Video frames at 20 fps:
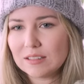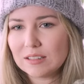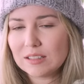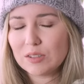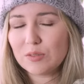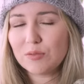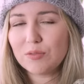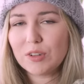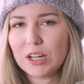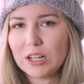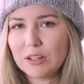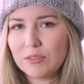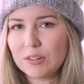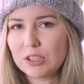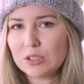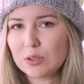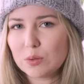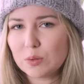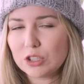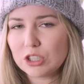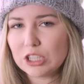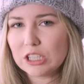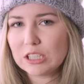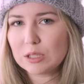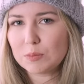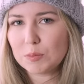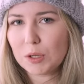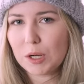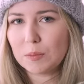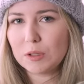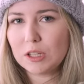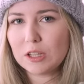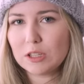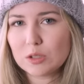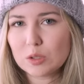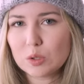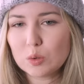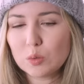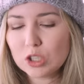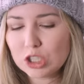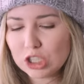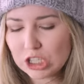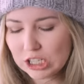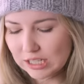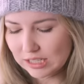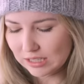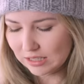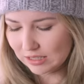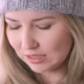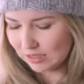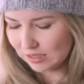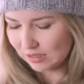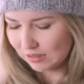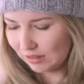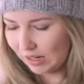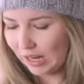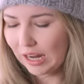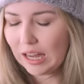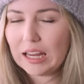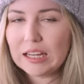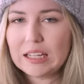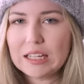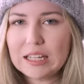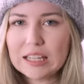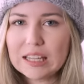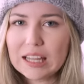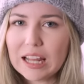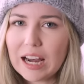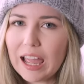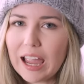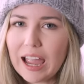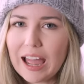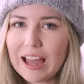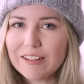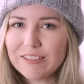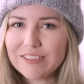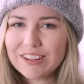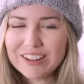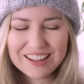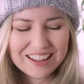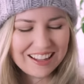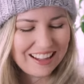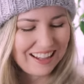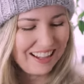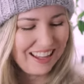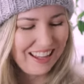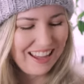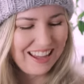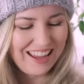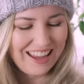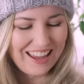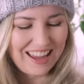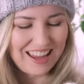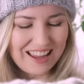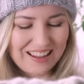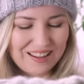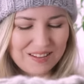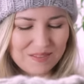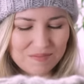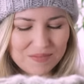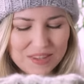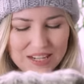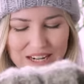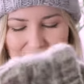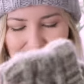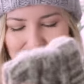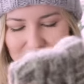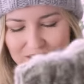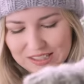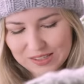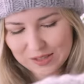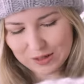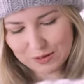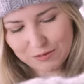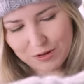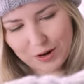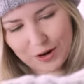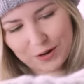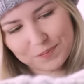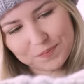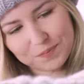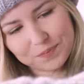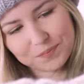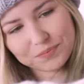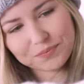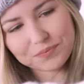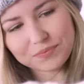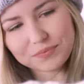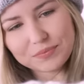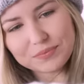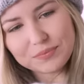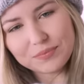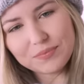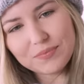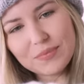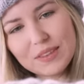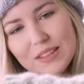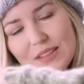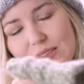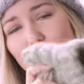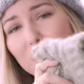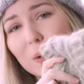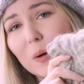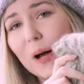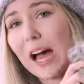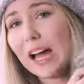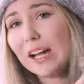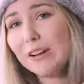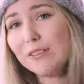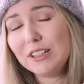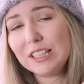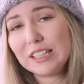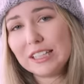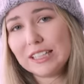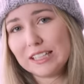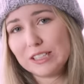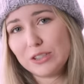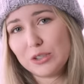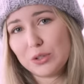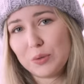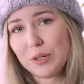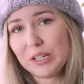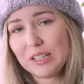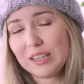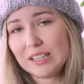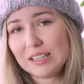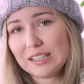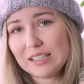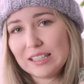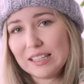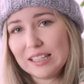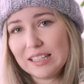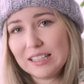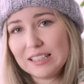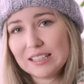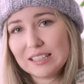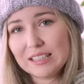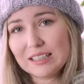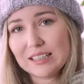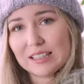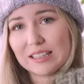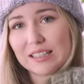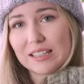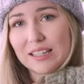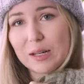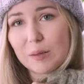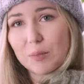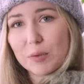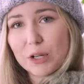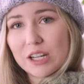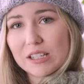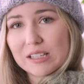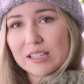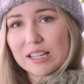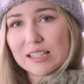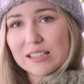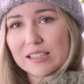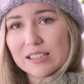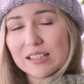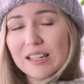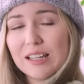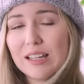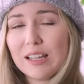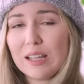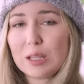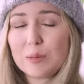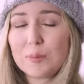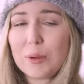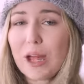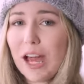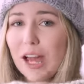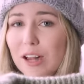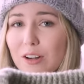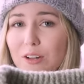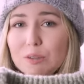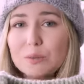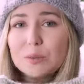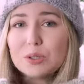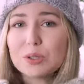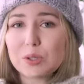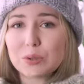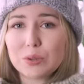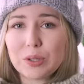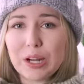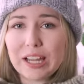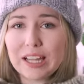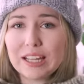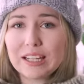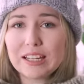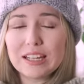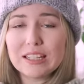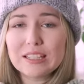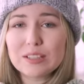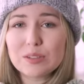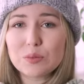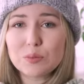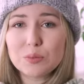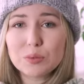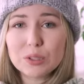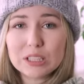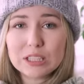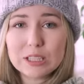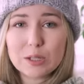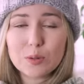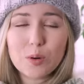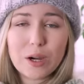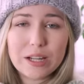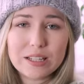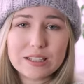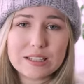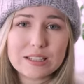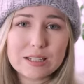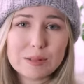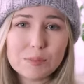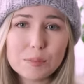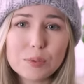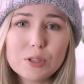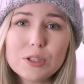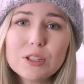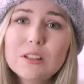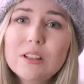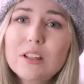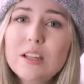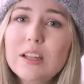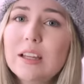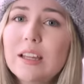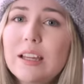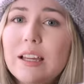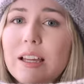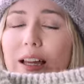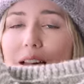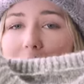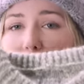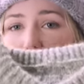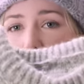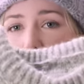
it's very, very squishy. It's probably the squishiest hand knit that I have, um, that I've done so far. So I really enjoyed this knit, this knitting process. The pattern was great, and it's really quite simple. Um,